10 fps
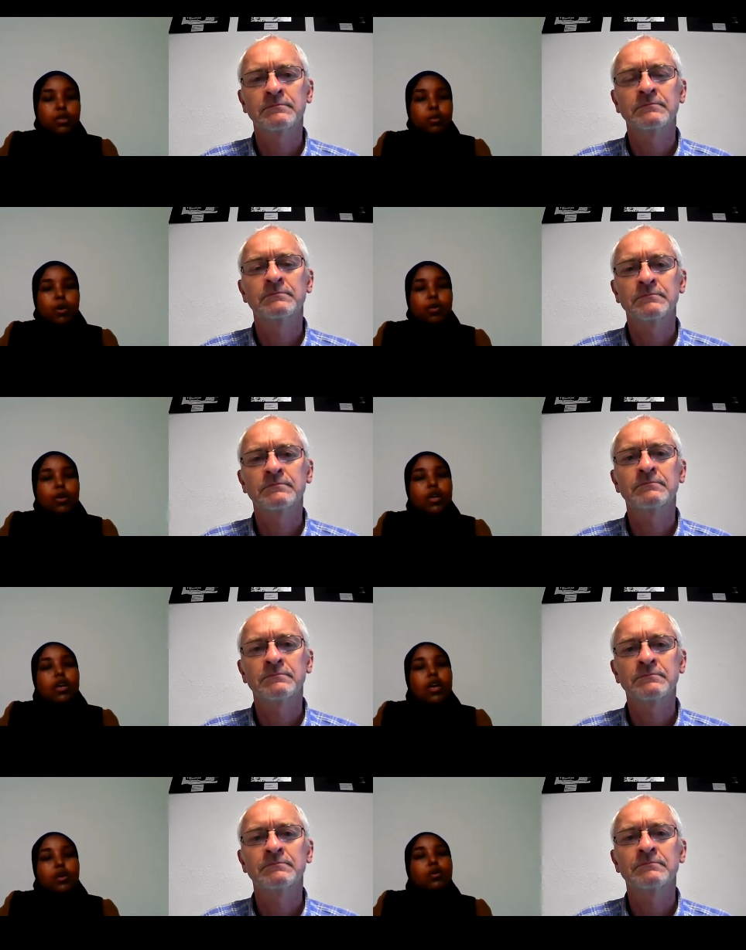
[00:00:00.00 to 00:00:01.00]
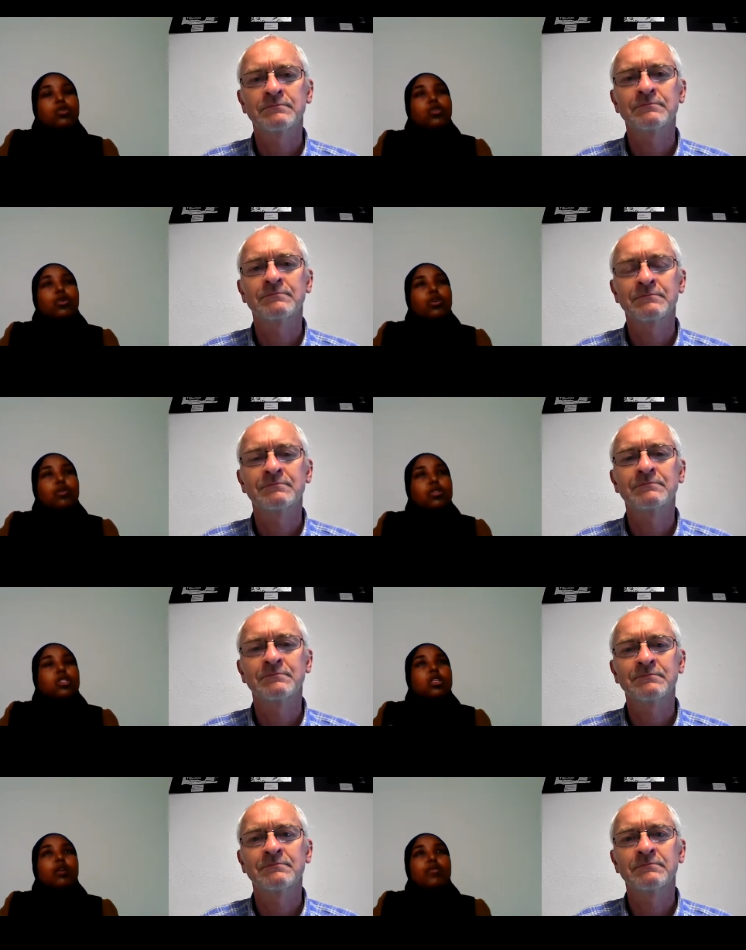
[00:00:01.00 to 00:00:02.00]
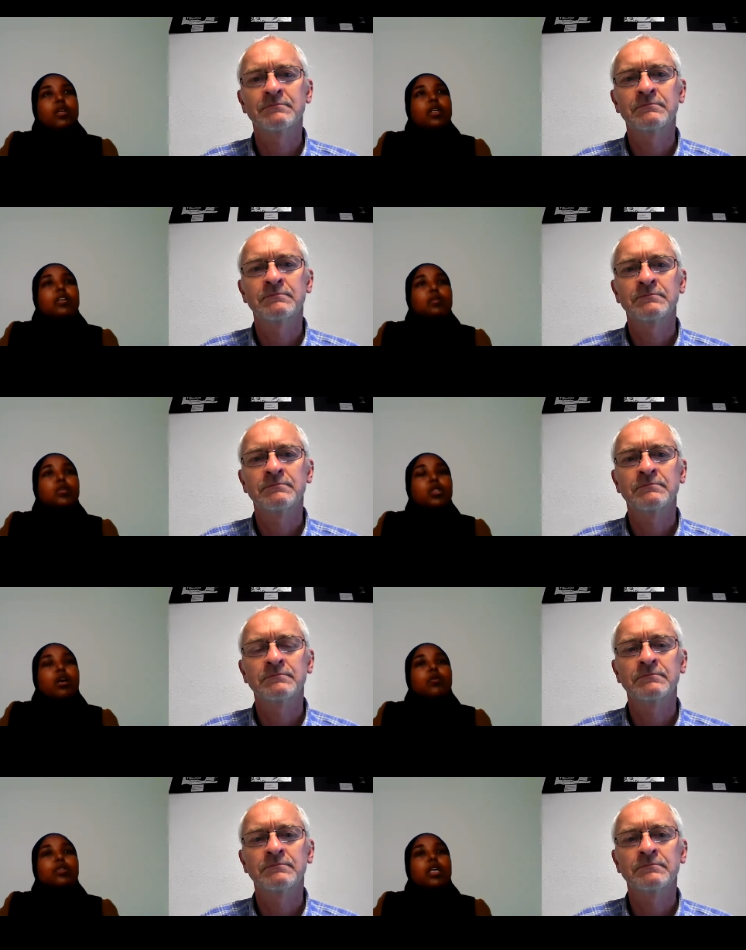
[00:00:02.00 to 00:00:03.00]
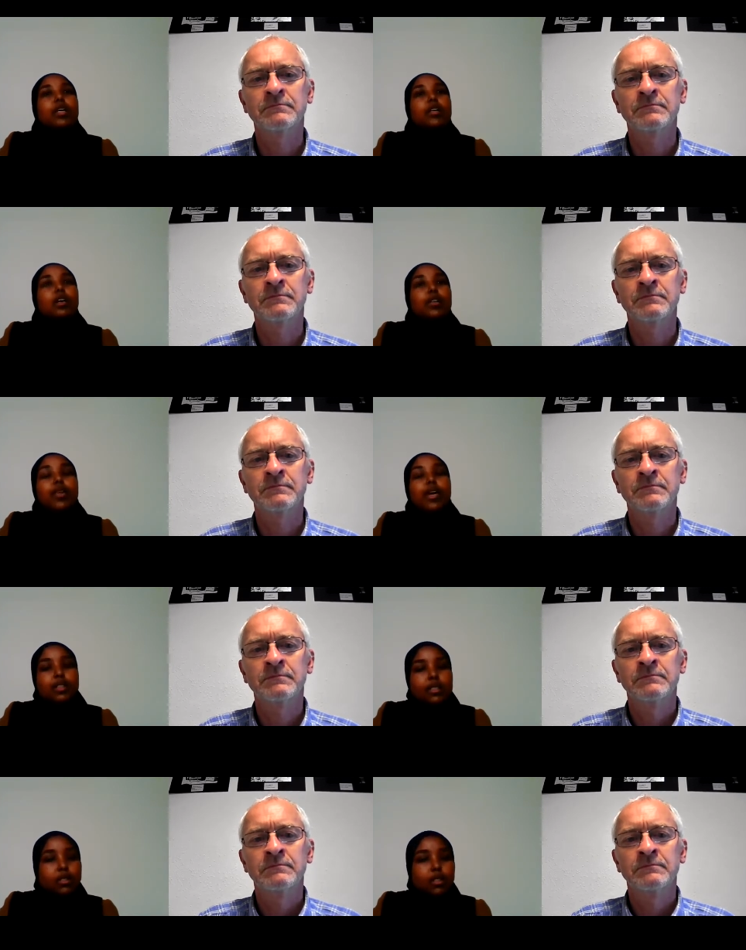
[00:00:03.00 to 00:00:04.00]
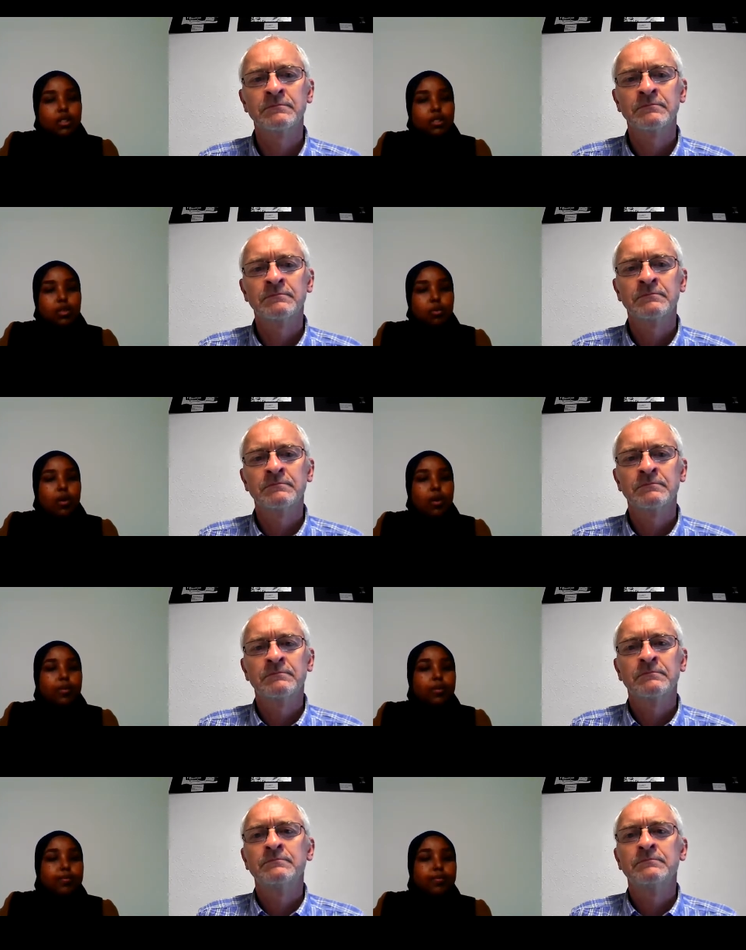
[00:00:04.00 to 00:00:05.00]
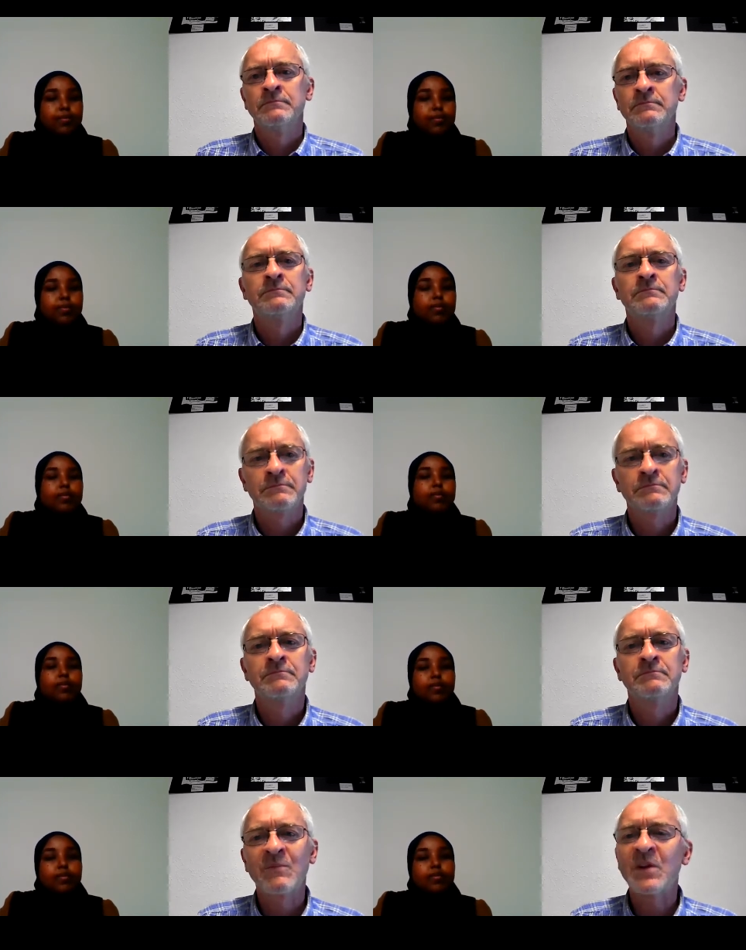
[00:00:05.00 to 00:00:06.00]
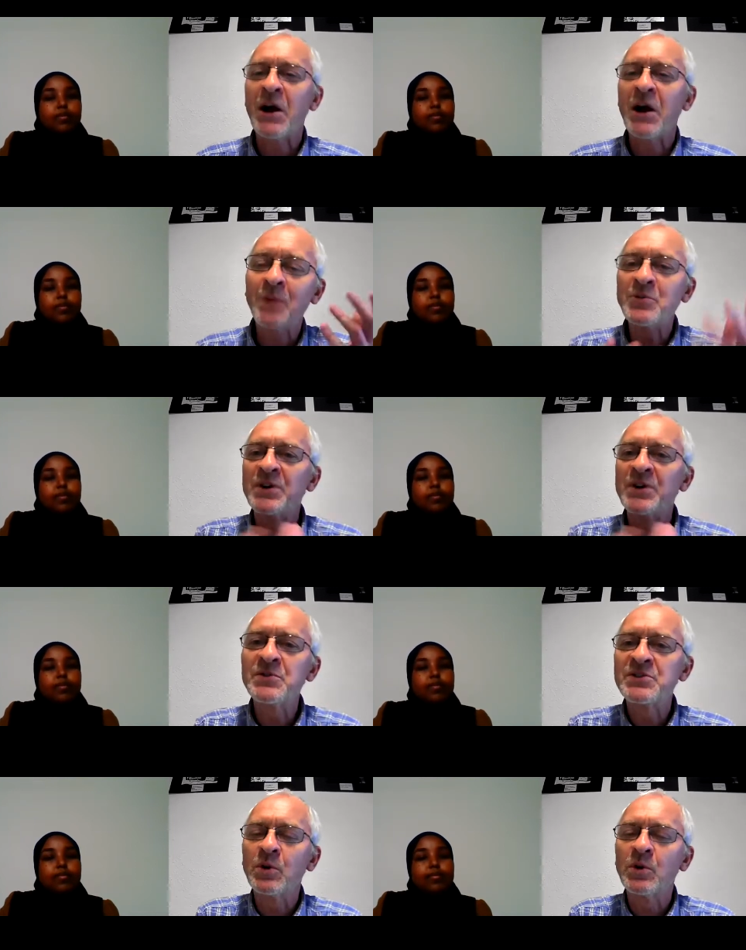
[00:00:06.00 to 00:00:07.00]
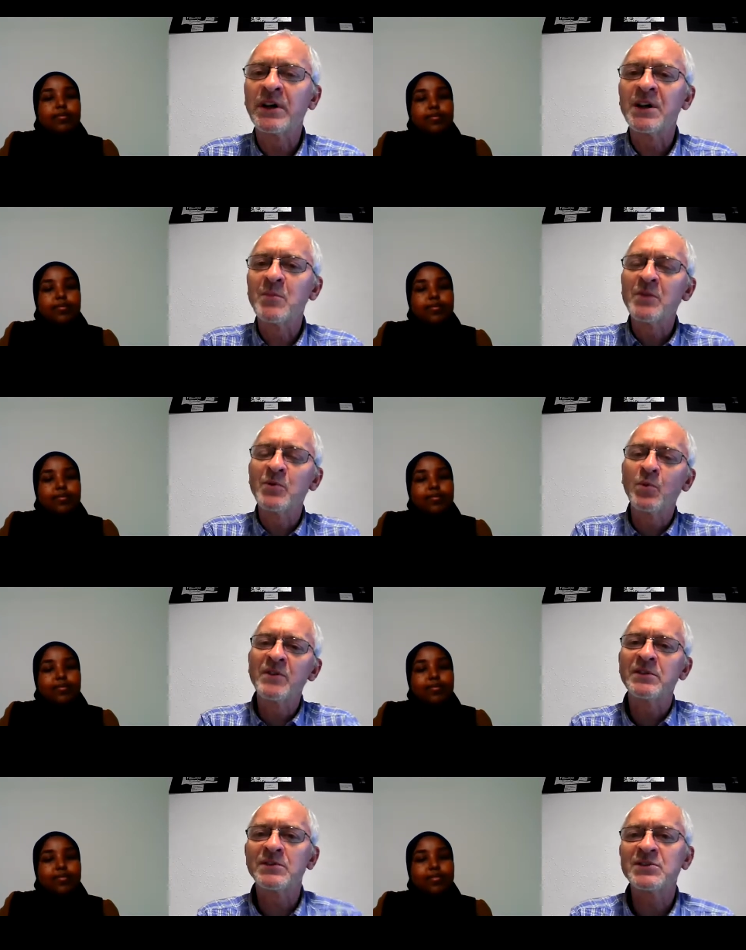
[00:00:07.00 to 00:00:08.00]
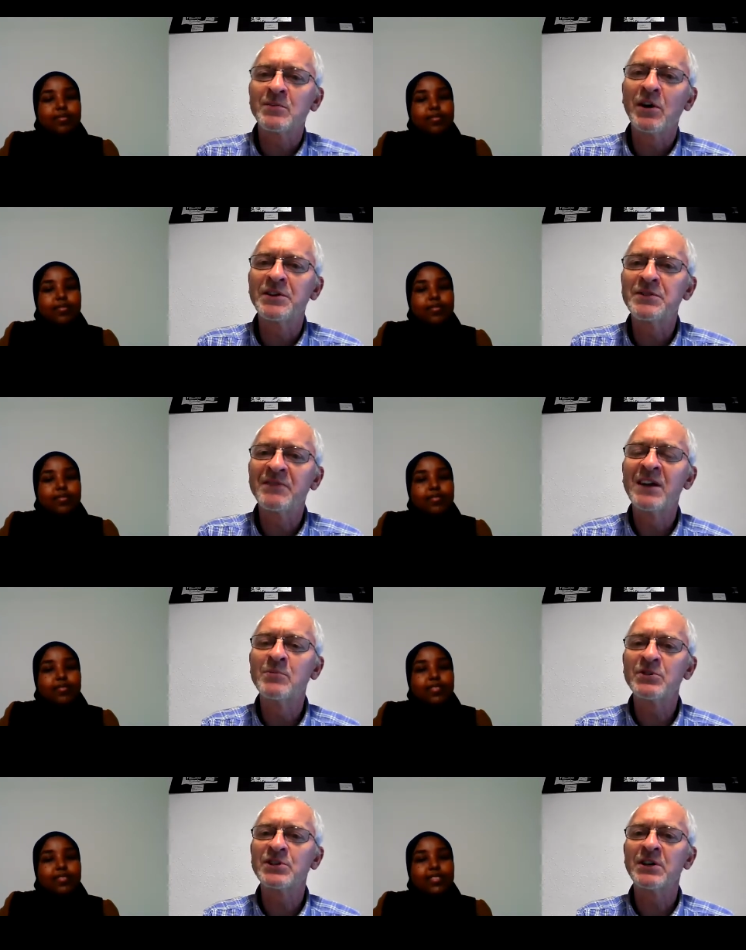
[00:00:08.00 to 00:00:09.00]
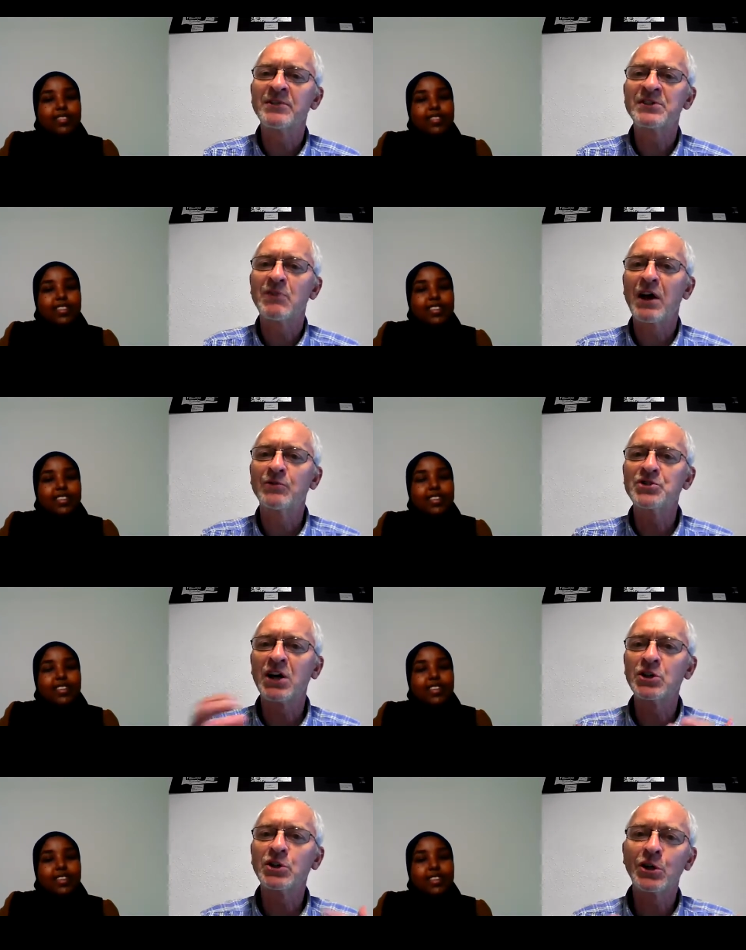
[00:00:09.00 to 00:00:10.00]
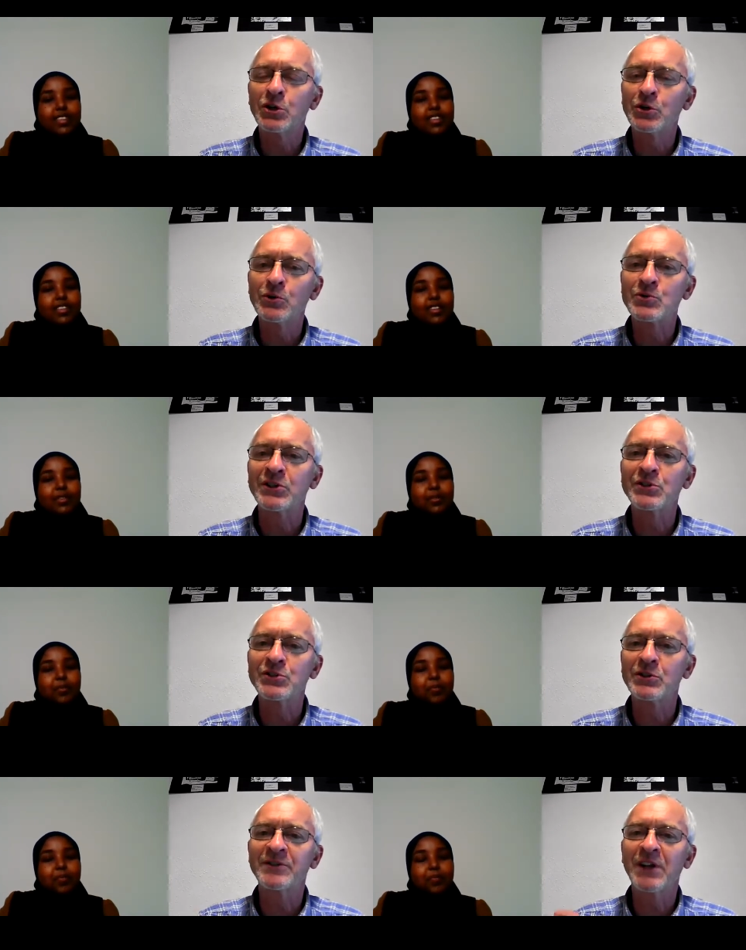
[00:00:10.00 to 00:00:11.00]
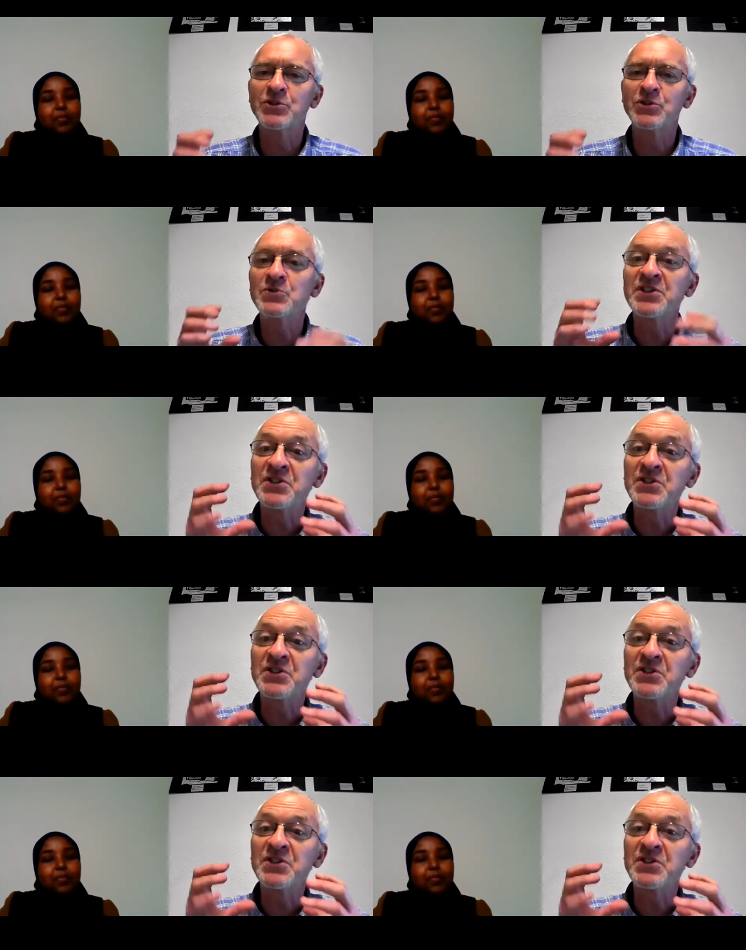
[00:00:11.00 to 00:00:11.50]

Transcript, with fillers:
Speaker 1: as well and also you know discovering themselves and and their identities as well
Speaker 2: now um, we're doing some work at the moment with the Somalian Development Service around young girls and sort of you know using